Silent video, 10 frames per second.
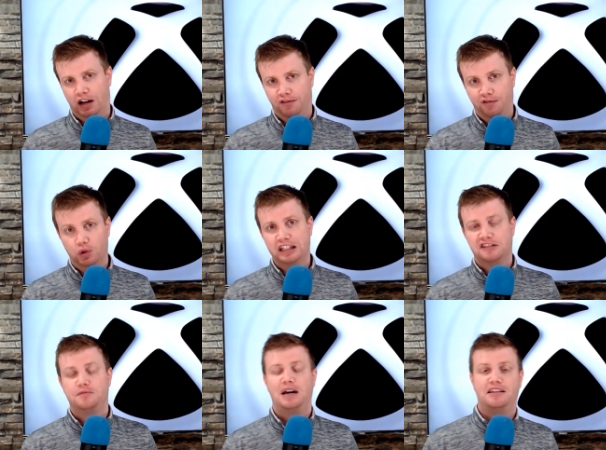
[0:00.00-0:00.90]
I fully
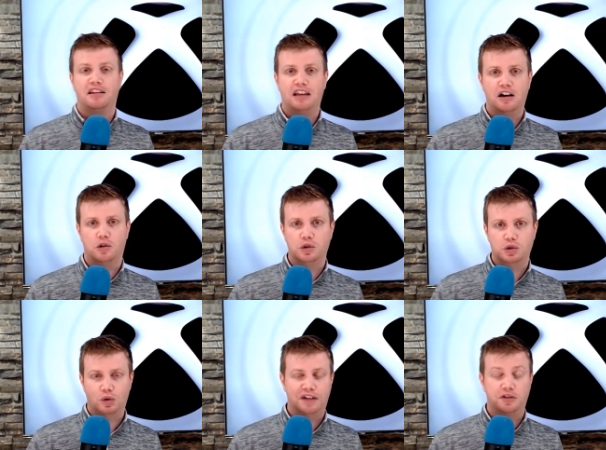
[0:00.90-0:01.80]
expect that they are going
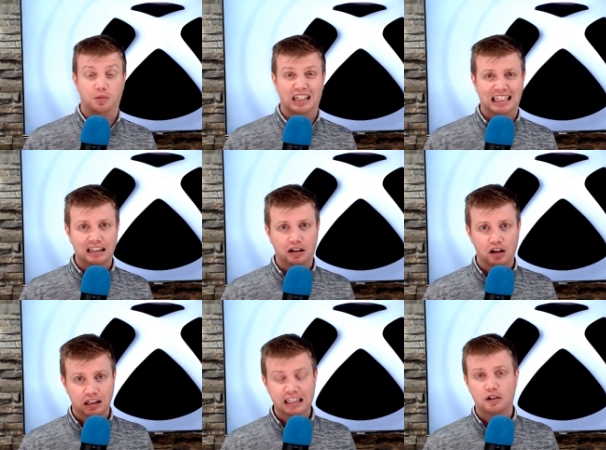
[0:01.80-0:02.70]
to have to put in
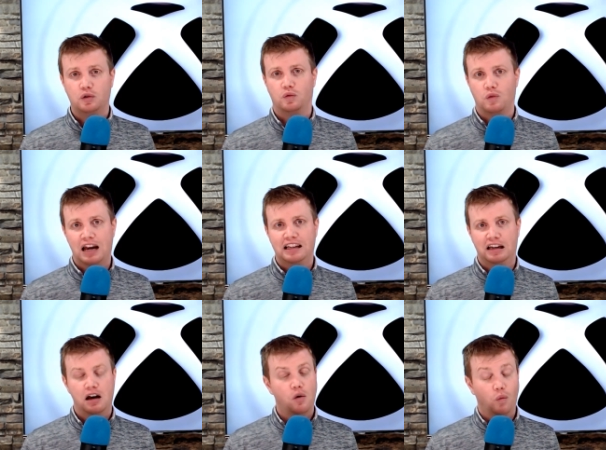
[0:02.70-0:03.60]
legal writing